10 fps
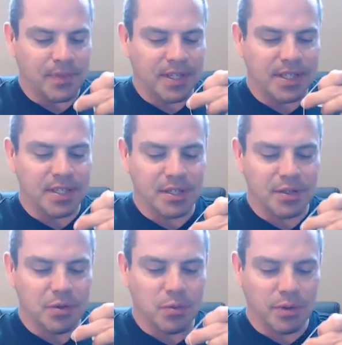This is a
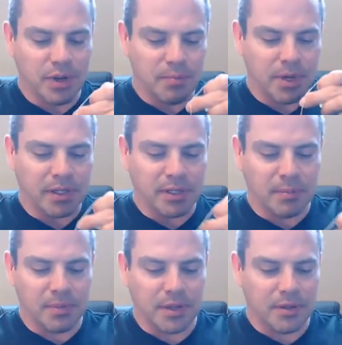new one that I picked
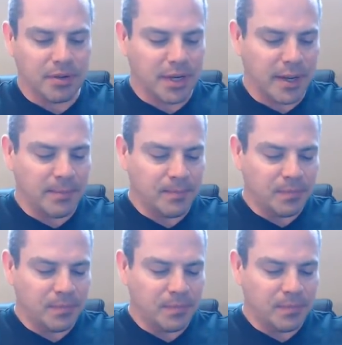up the other day,